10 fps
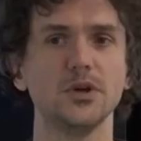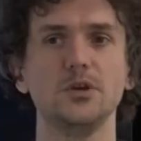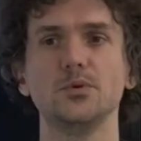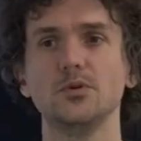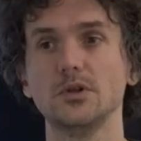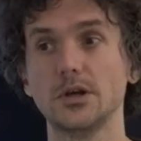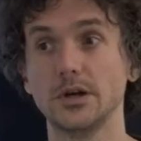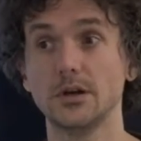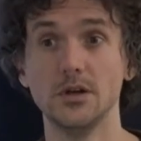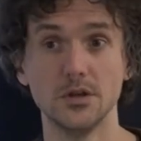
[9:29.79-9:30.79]
people,
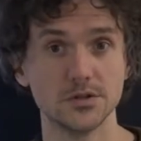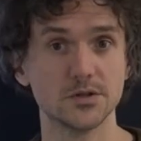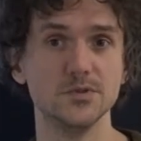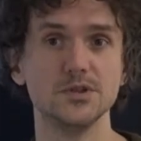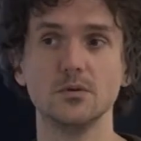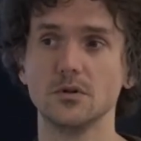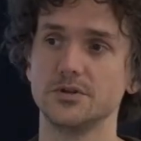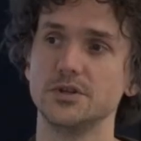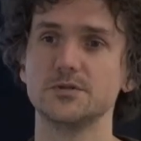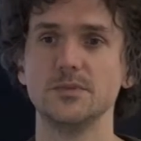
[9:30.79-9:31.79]
some
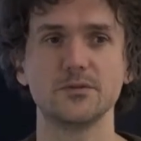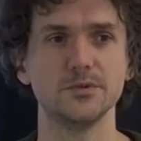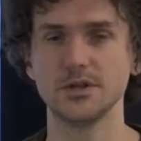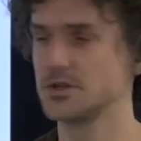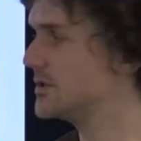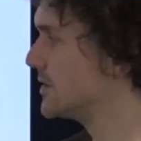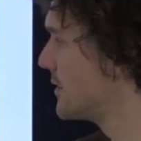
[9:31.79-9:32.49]
zoologists, mathematicians, and